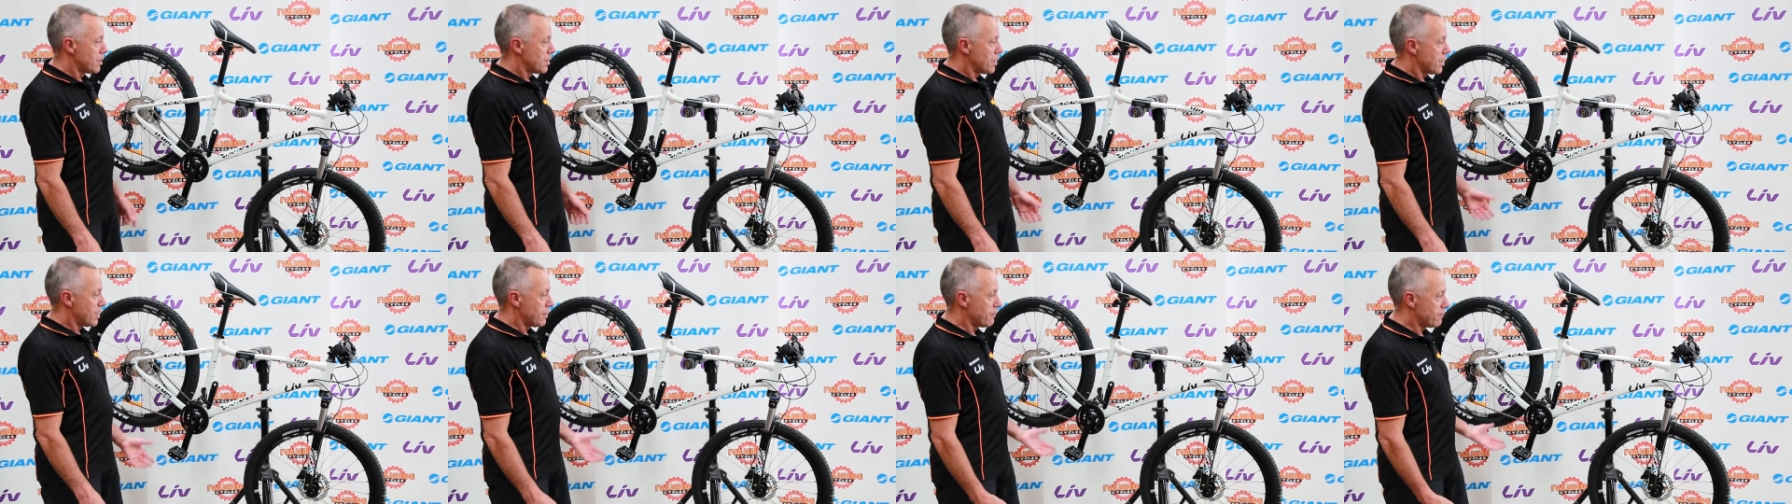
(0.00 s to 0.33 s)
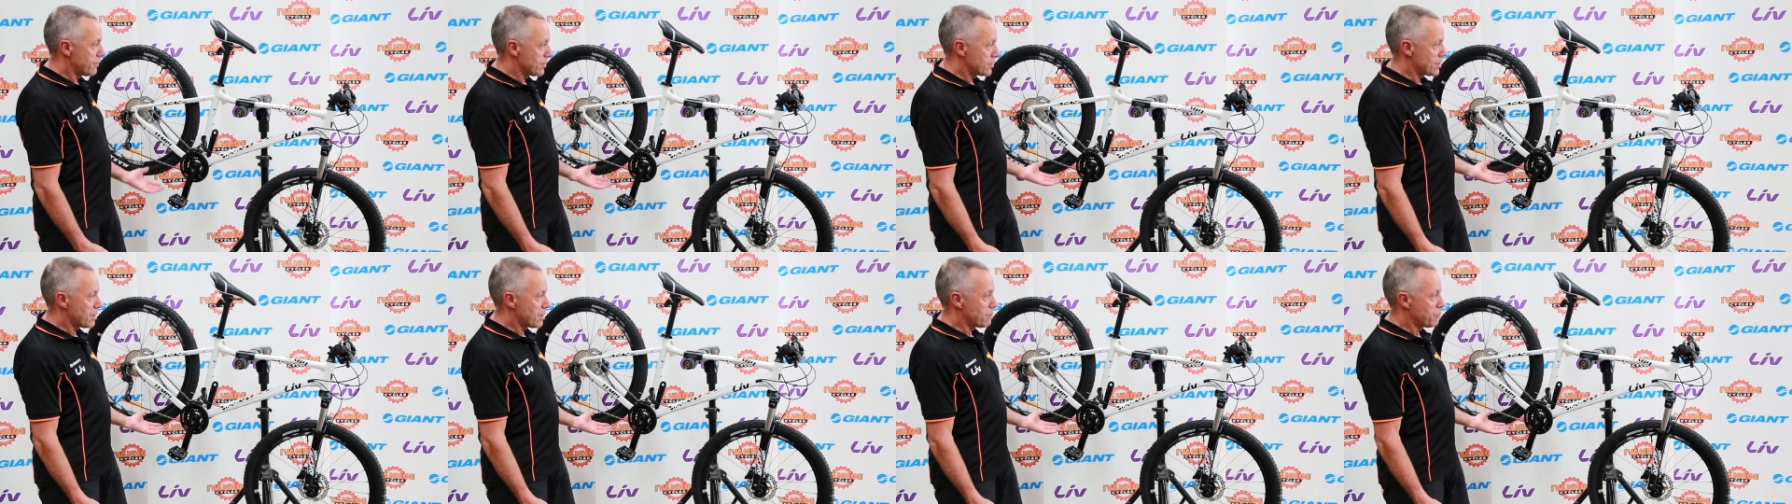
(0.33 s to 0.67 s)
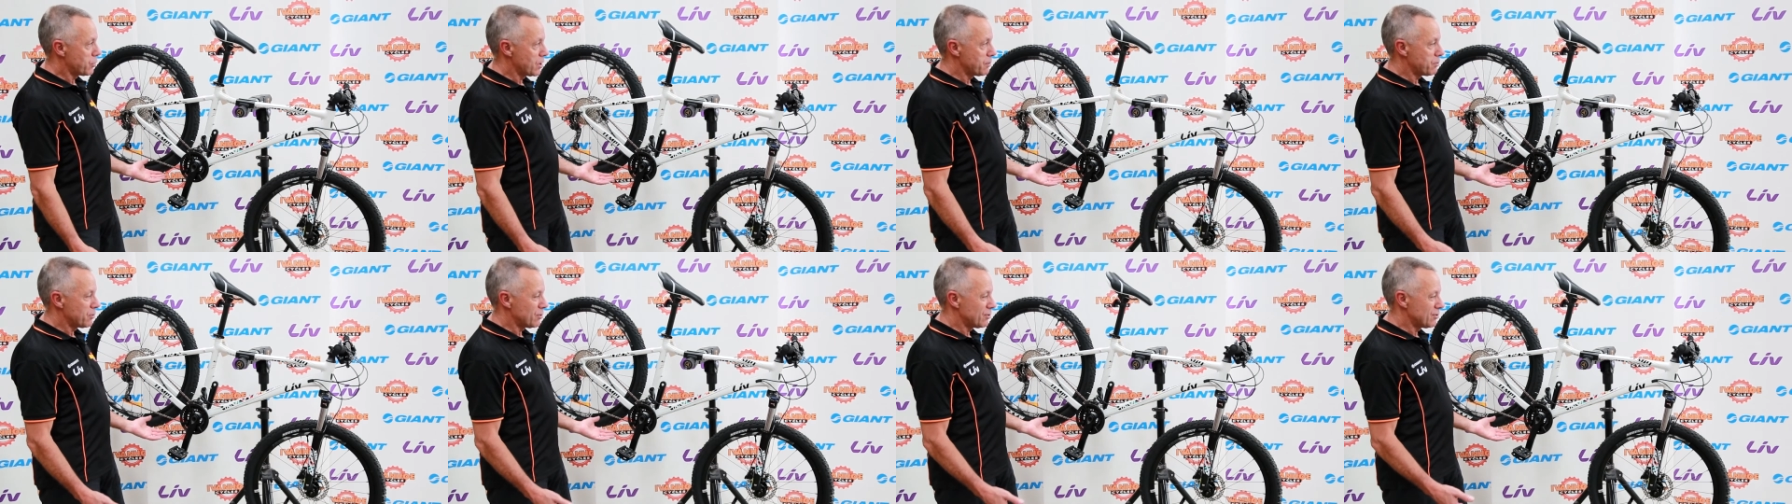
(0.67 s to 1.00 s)
And for some
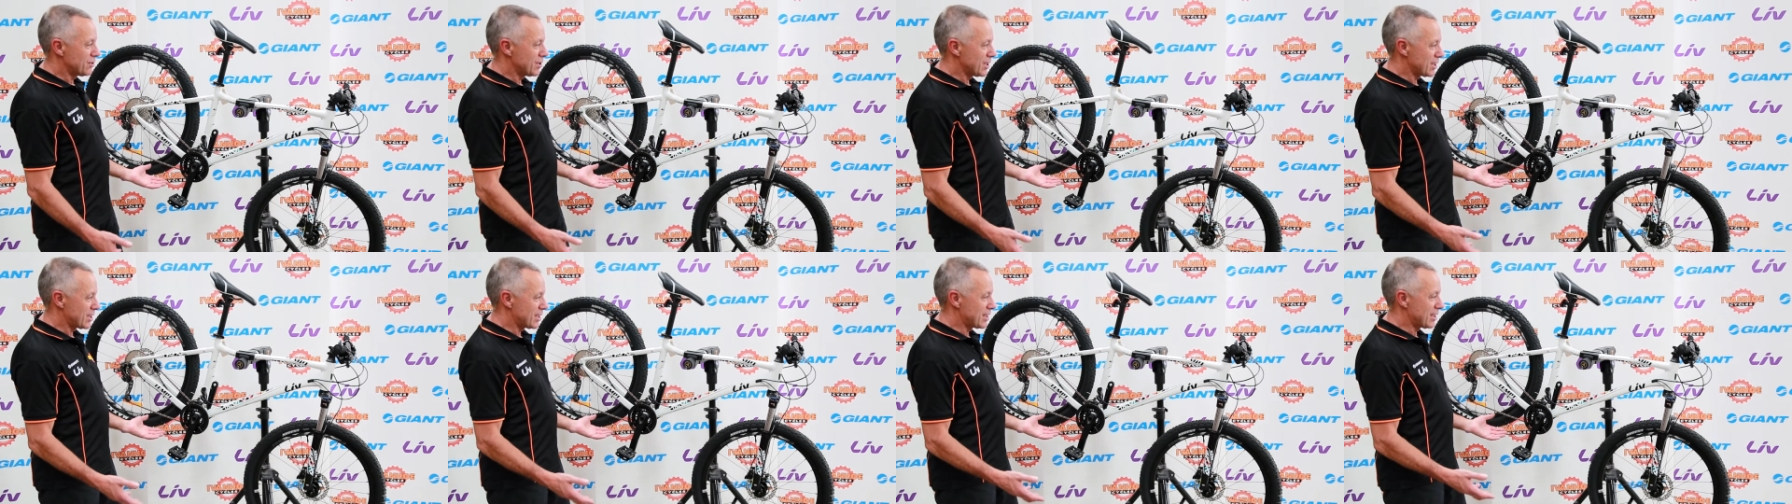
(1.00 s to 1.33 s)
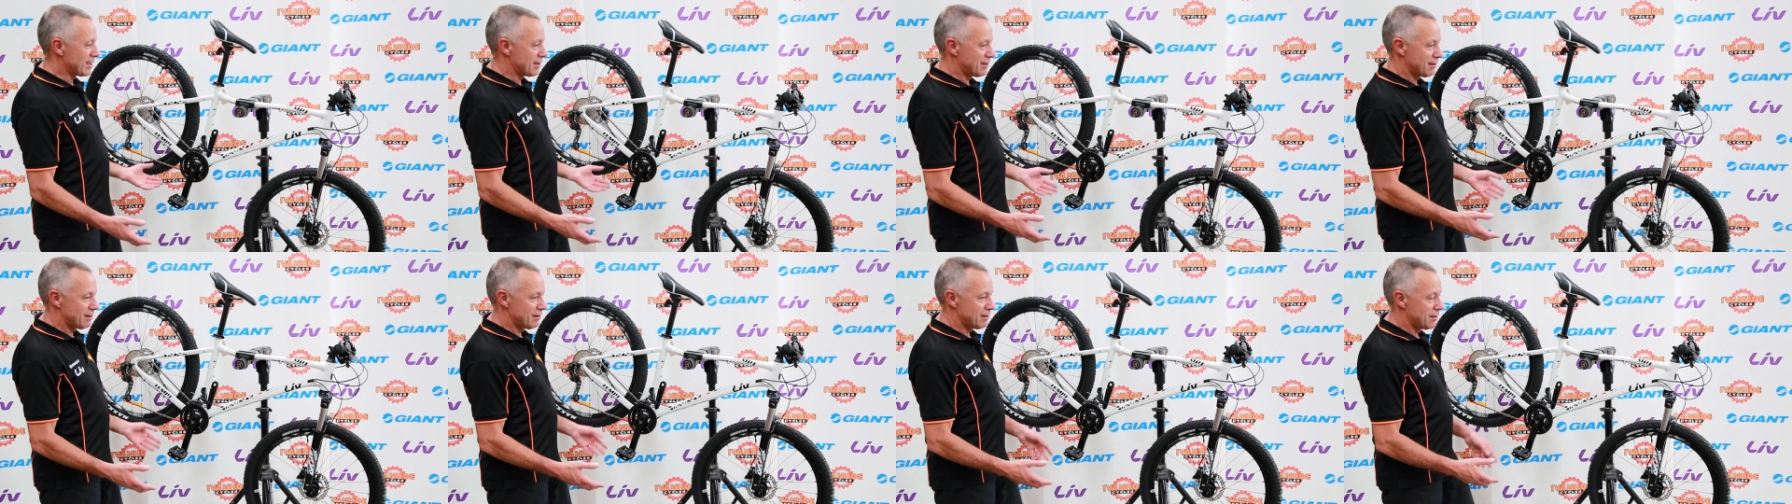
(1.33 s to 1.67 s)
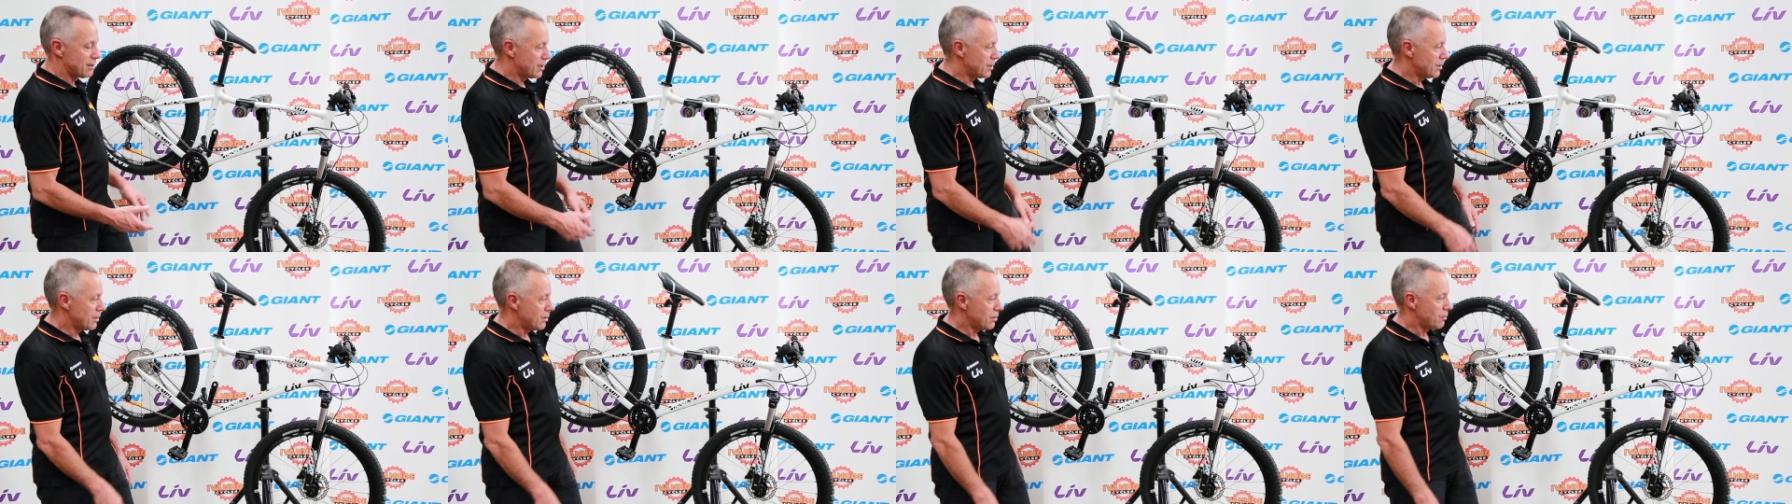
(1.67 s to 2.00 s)
people, just
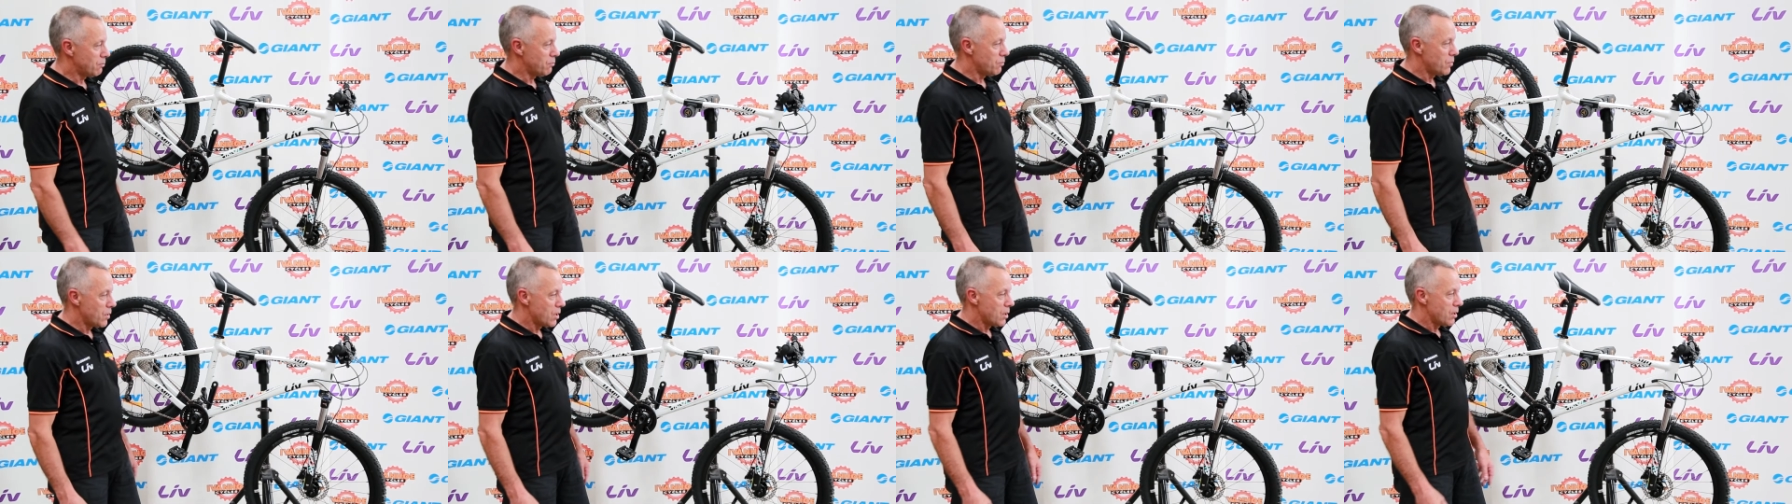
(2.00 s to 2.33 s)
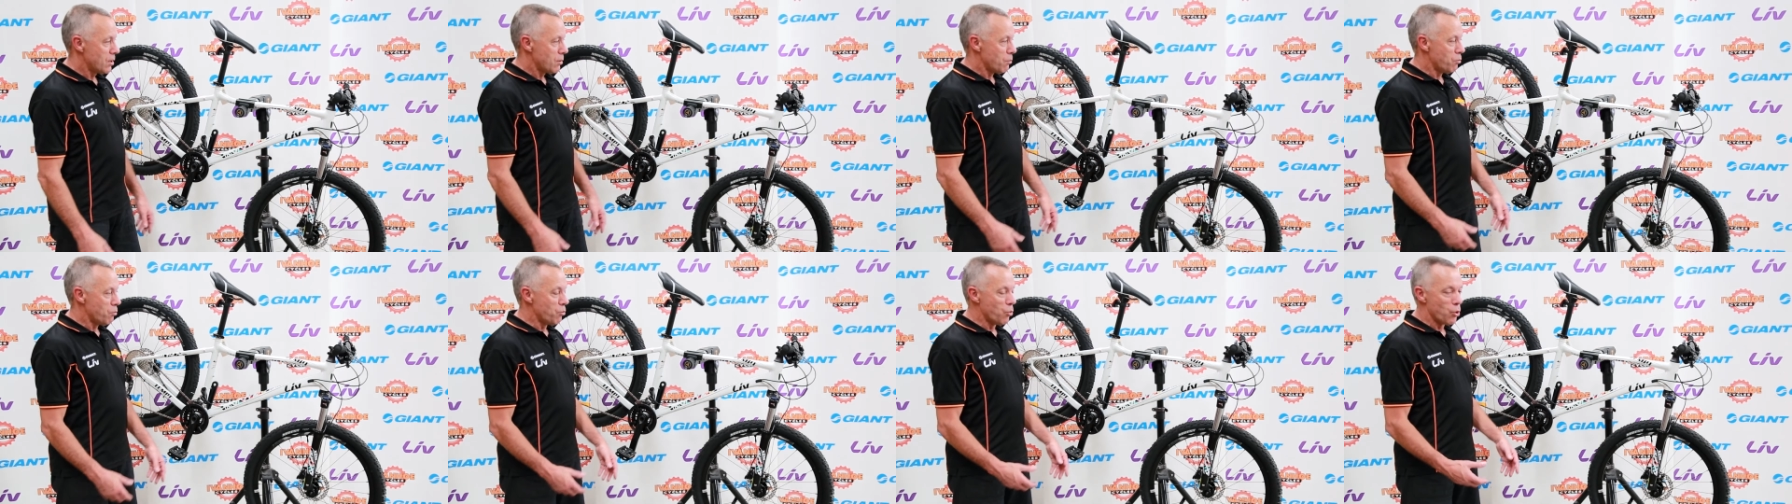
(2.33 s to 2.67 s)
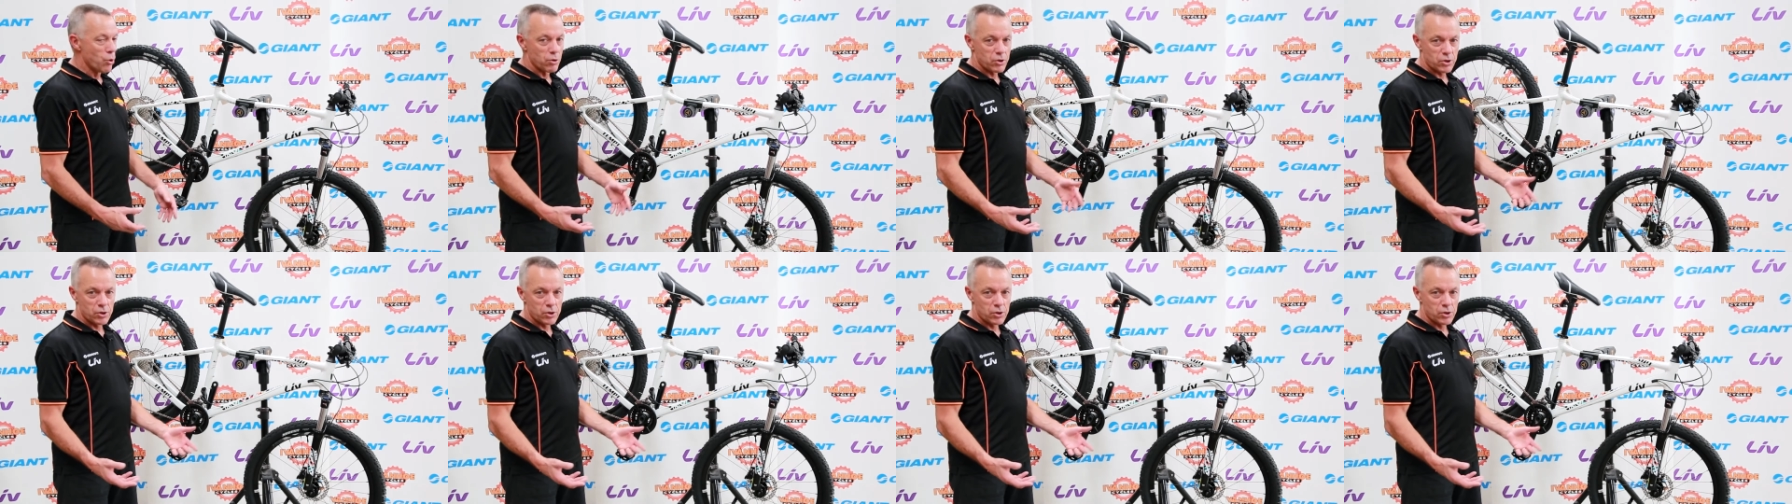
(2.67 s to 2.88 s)
more